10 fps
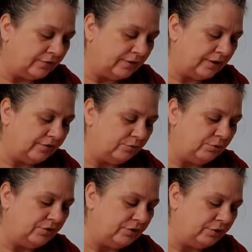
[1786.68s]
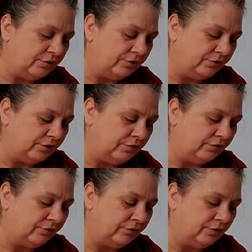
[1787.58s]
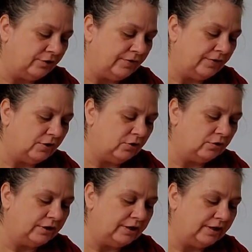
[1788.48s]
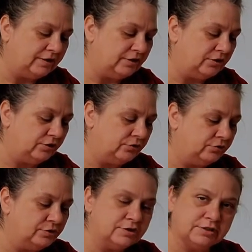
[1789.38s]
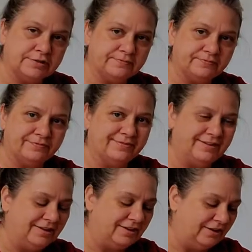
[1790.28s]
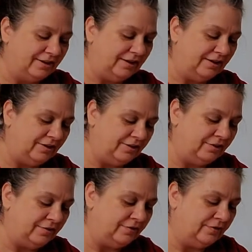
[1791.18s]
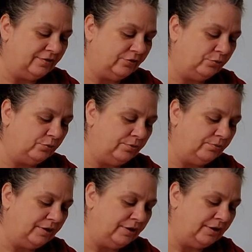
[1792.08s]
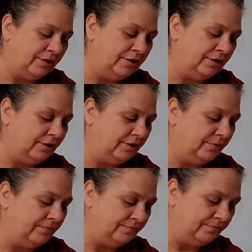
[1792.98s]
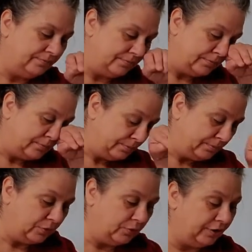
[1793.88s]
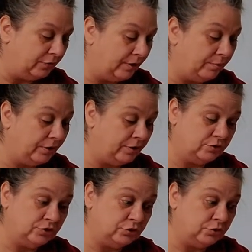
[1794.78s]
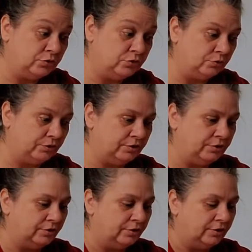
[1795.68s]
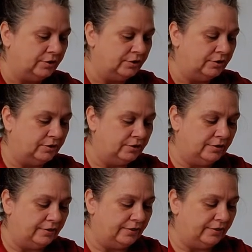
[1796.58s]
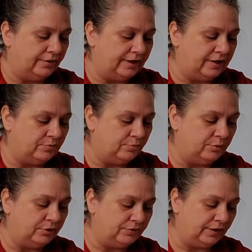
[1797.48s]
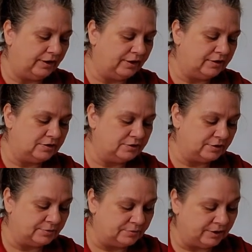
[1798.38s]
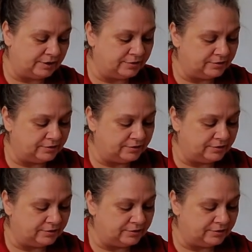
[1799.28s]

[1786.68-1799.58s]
has been there since the early 1900s, and it's what my great-grandparents used when they built the house. My